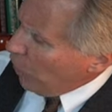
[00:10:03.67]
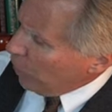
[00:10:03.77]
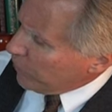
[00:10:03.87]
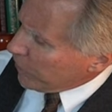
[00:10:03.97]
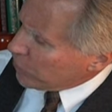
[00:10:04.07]

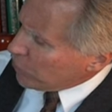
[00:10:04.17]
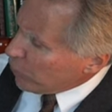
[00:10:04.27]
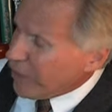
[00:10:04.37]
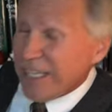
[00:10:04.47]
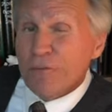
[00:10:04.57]
on
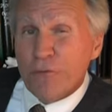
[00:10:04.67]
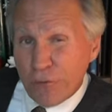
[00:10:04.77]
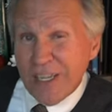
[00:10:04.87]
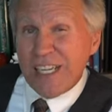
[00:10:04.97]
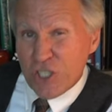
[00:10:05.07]
Victorian
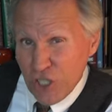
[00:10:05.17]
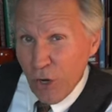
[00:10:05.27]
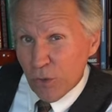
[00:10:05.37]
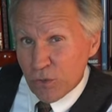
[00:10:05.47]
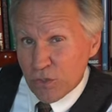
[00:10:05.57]
freak
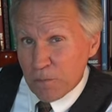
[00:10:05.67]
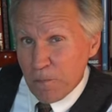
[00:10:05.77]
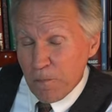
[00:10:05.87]
shows.